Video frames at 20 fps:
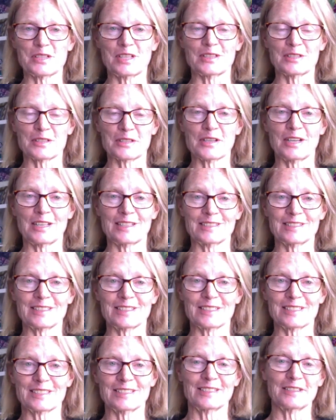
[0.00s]
great,
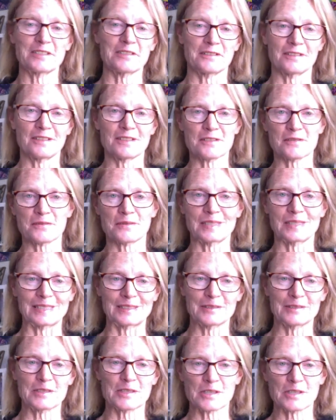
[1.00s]
doesn't it? Oh, that's really
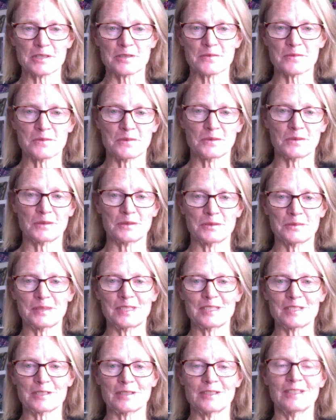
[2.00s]
good. She goes for a walk on the
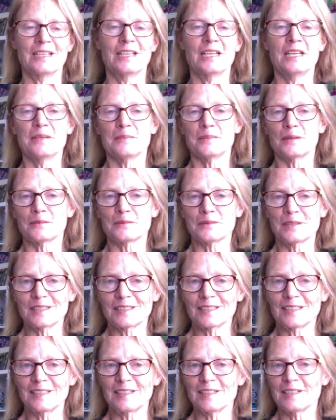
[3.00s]
beach here. But
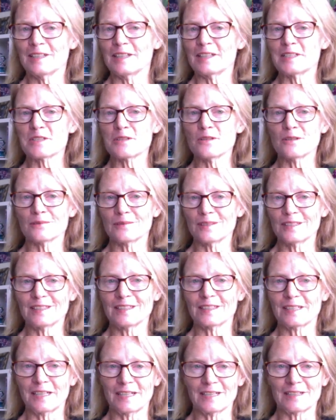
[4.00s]
really, it's not
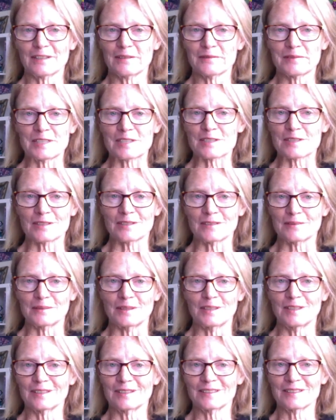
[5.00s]
really cardiovascular
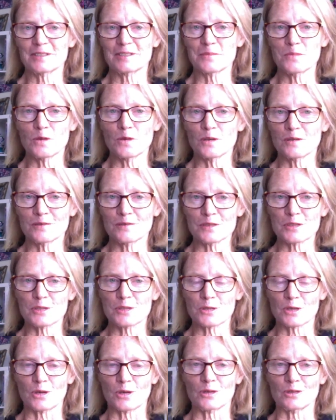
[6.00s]
work. It's more of a
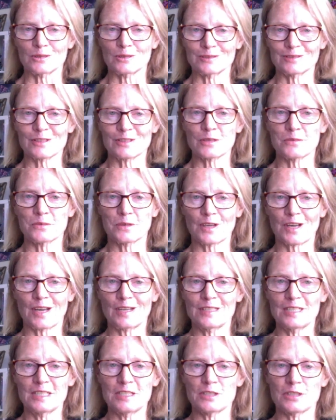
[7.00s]
stroll. So what I
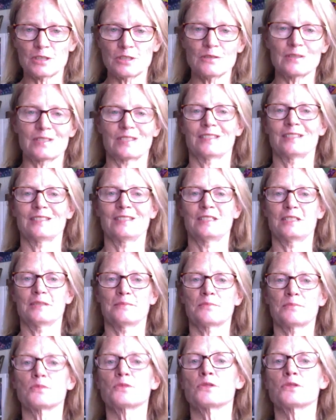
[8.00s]
need to do is I need to
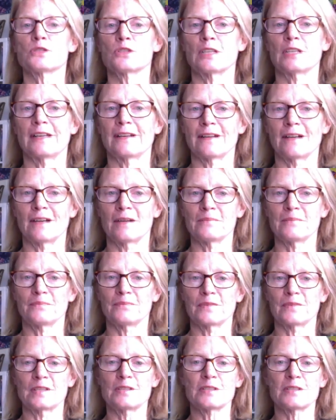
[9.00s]
push that up
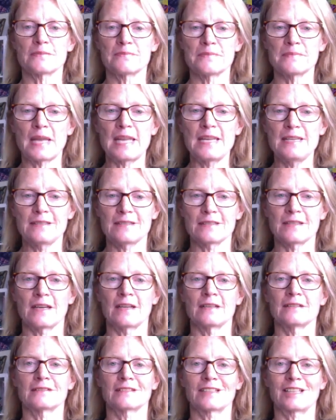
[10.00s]
and to make
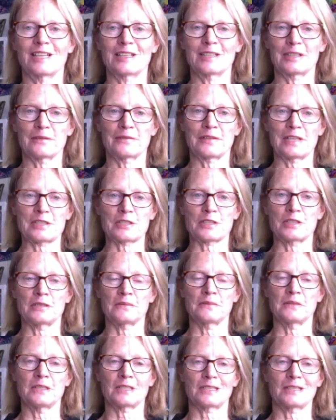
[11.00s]
that
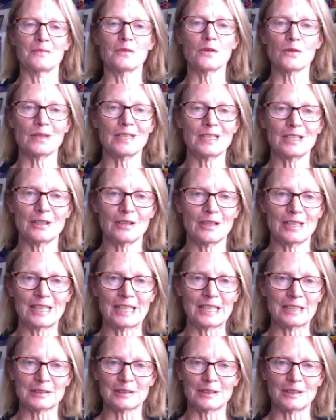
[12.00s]
cardiovascular work. I'm already going
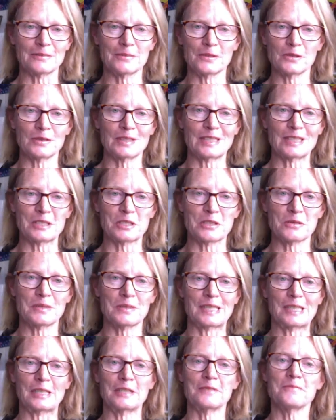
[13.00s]
out there. I'm already
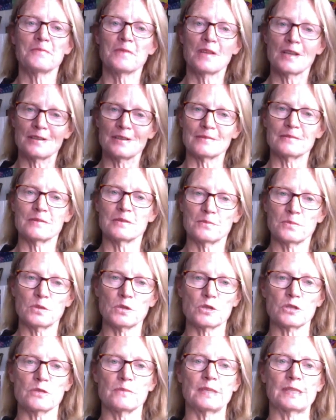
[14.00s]
doing it. We
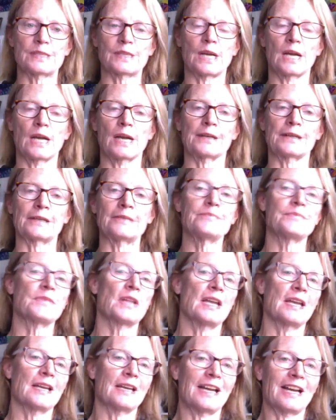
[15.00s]
push a bit harder.
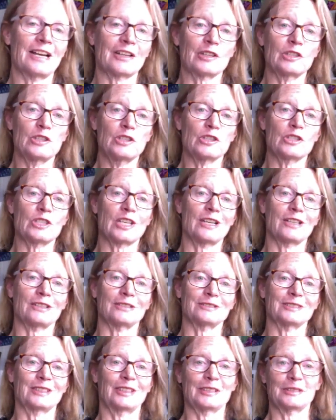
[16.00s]
How can you
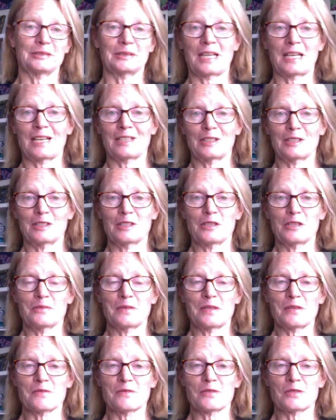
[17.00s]
tell? How do you know
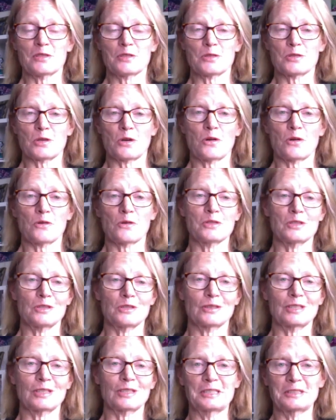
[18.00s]
whether it's a stroll and
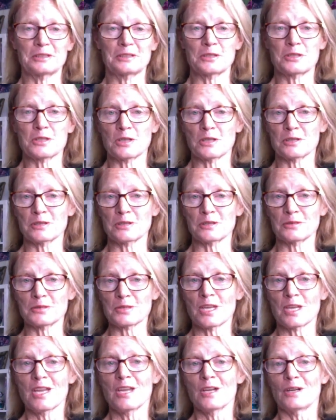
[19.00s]
you're looking at the
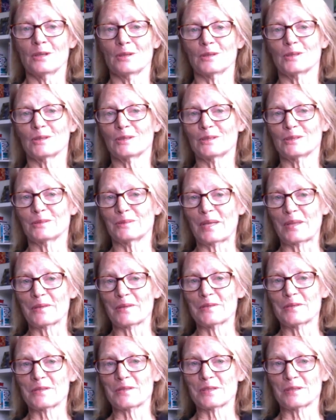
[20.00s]
turtles, or
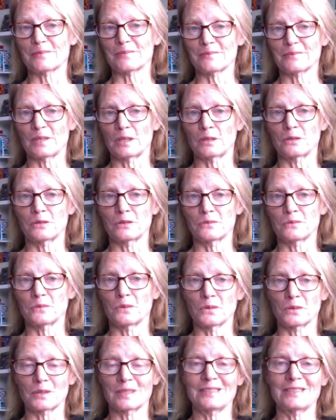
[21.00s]
whether it's a good
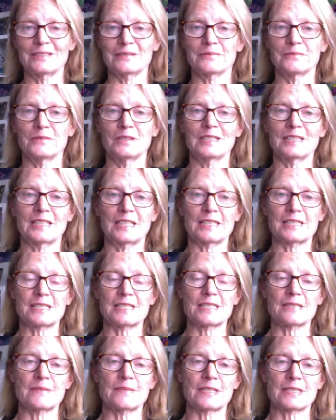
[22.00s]
walk and you're really getting
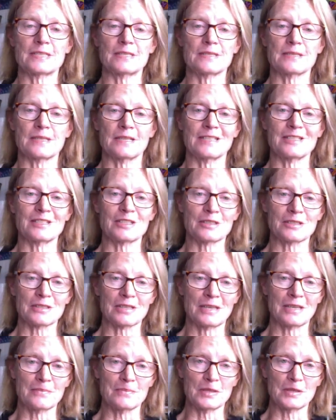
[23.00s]
some exercise
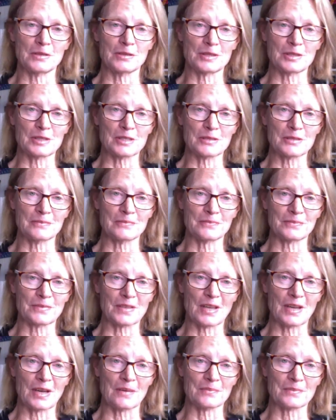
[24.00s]
and building some
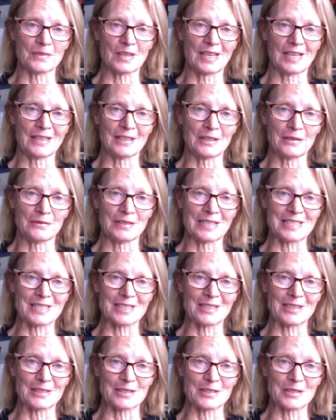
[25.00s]

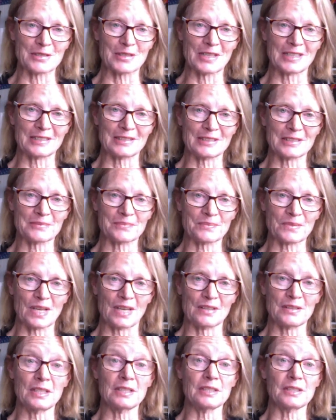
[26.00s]
cardiovascular strength?
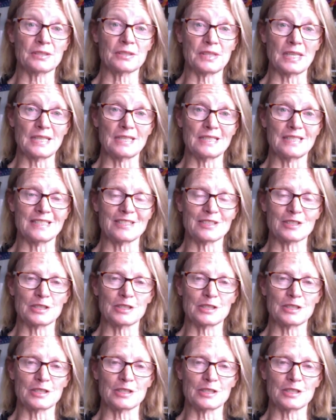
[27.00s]
I think the